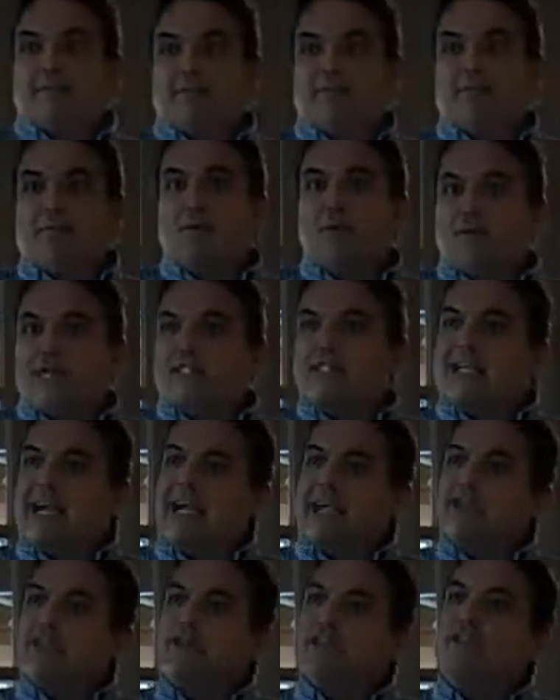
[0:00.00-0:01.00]
But when it's
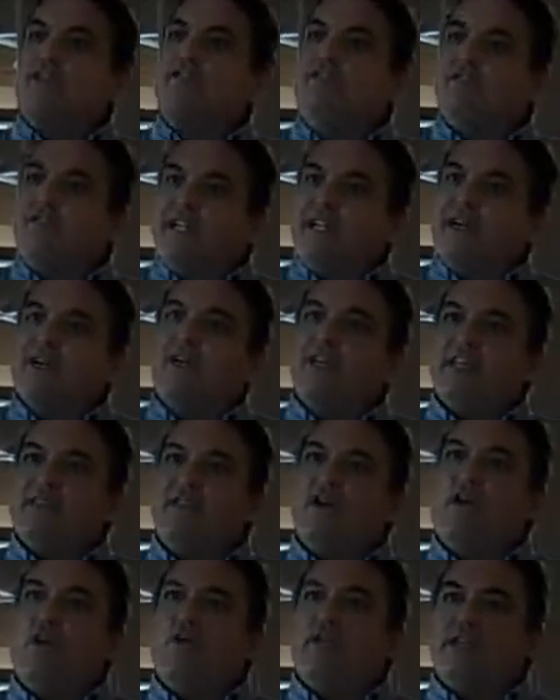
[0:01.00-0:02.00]
actually fear that's
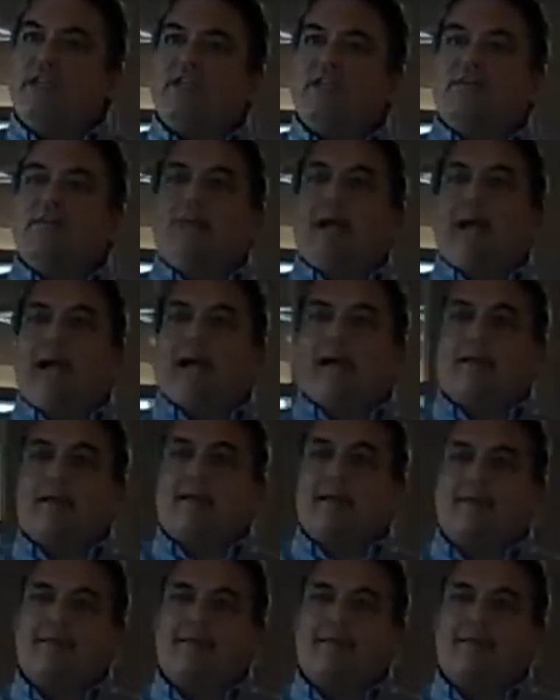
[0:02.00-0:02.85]
holding us back,